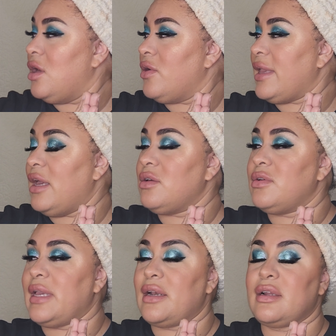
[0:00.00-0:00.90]
Okay, I'll
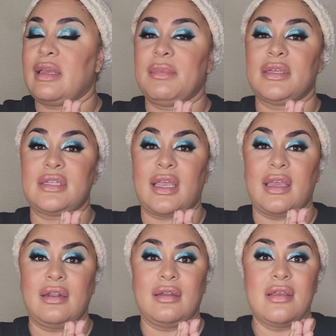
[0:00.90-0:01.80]
go get her. Give me a
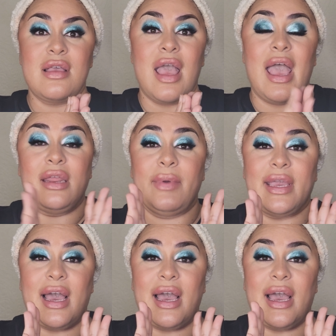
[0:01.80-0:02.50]
second. Anyway,